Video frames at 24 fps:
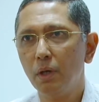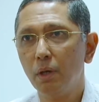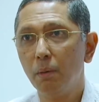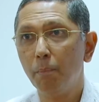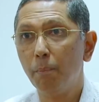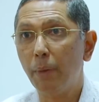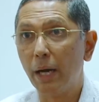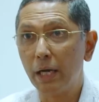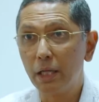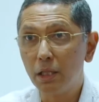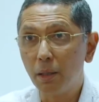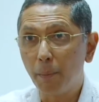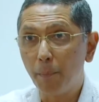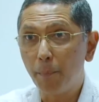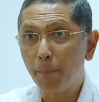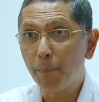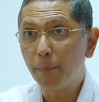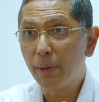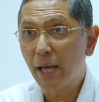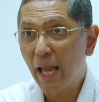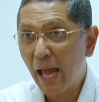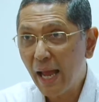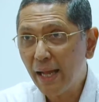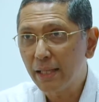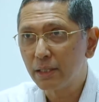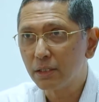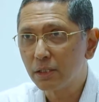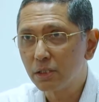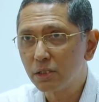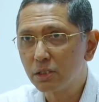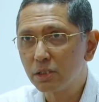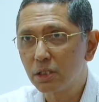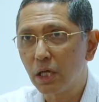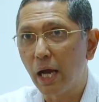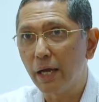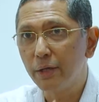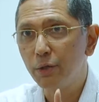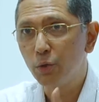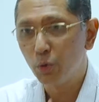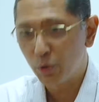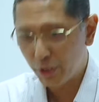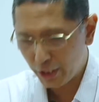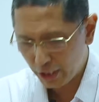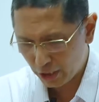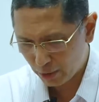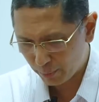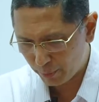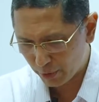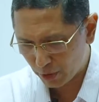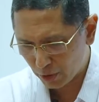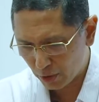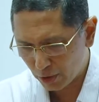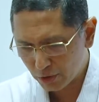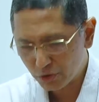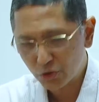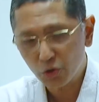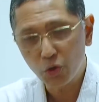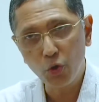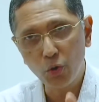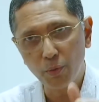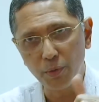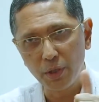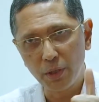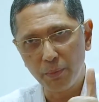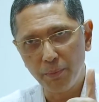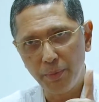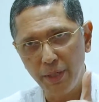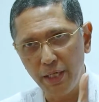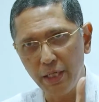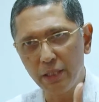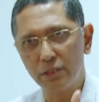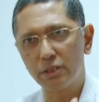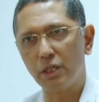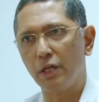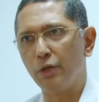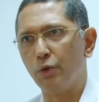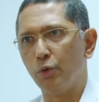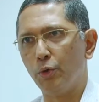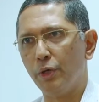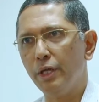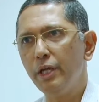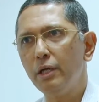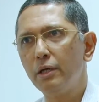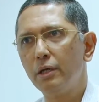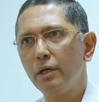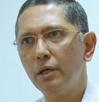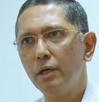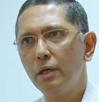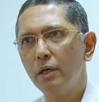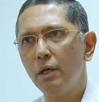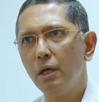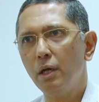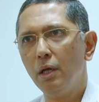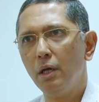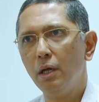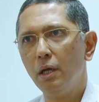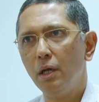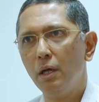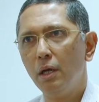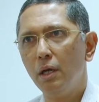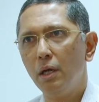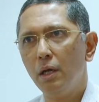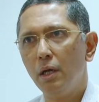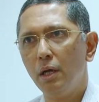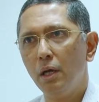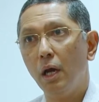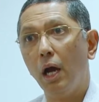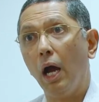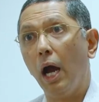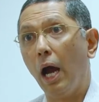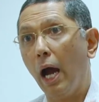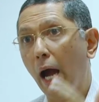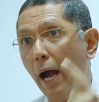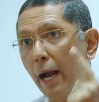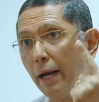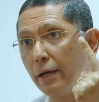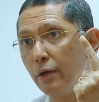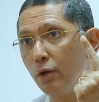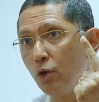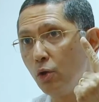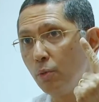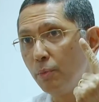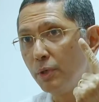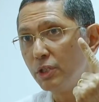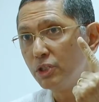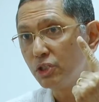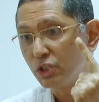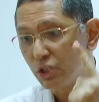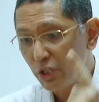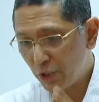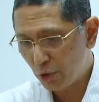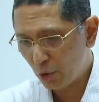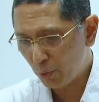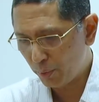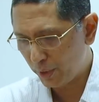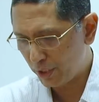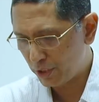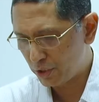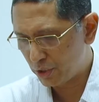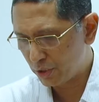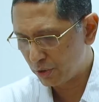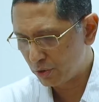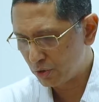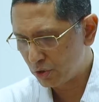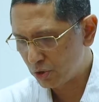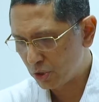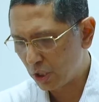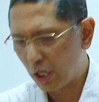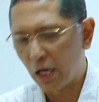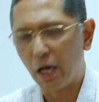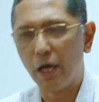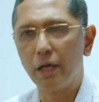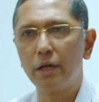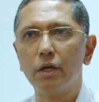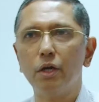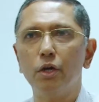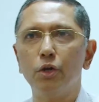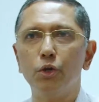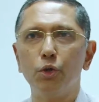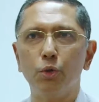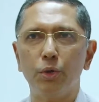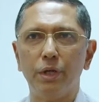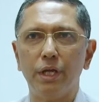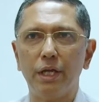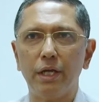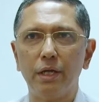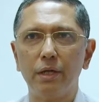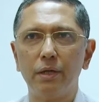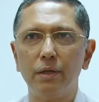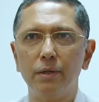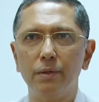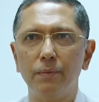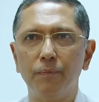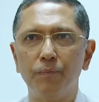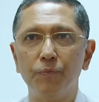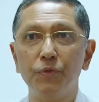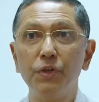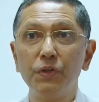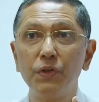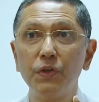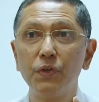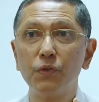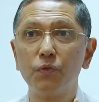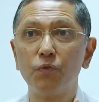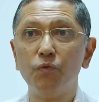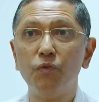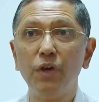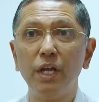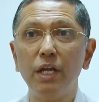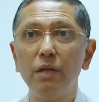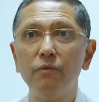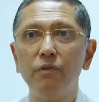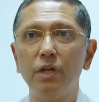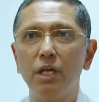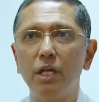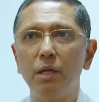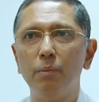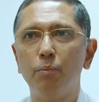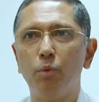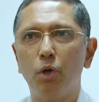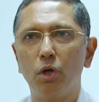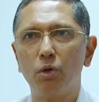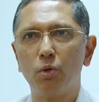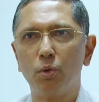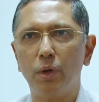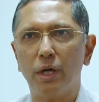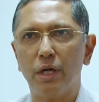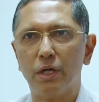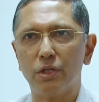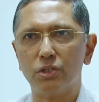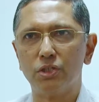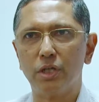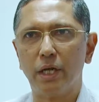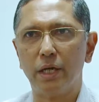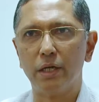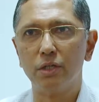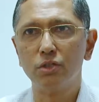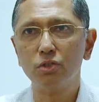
But the plans are unique because human beings are unique and human situations are unique. This is very, very important to understand.